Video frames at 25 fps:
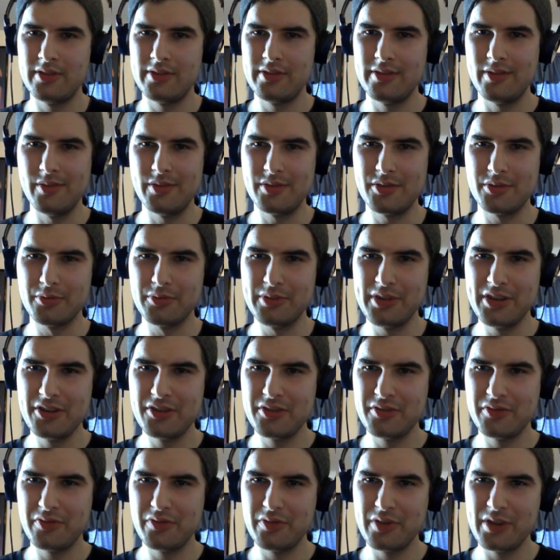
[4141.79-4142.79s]
There is a
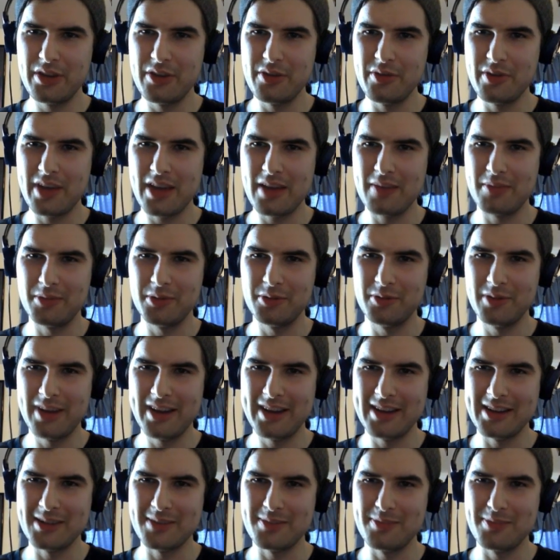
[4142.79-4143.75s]
region-free UK Blu-ray, and it's